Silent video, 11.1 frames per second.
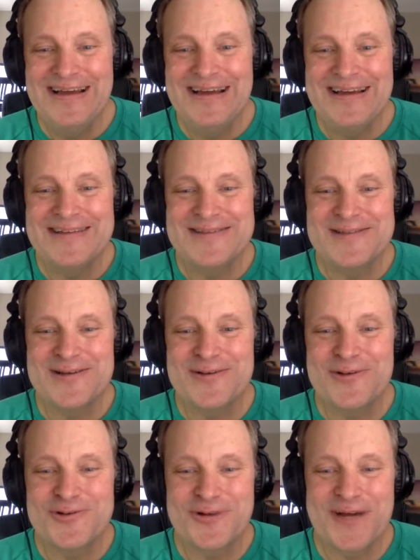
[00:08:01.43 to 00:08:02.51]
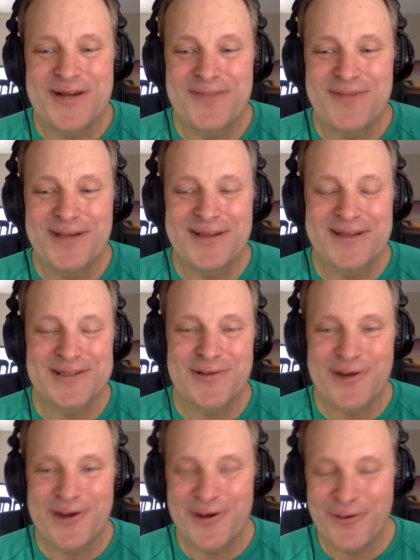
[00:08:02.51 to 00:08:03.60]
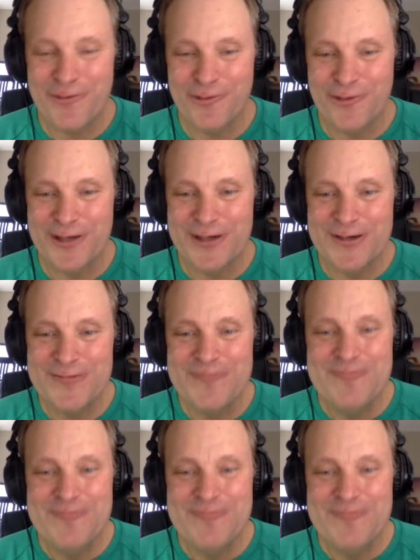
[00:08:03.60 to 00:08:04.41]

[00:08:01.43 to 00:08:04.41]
And so those are kind of the big things going on in our world right now.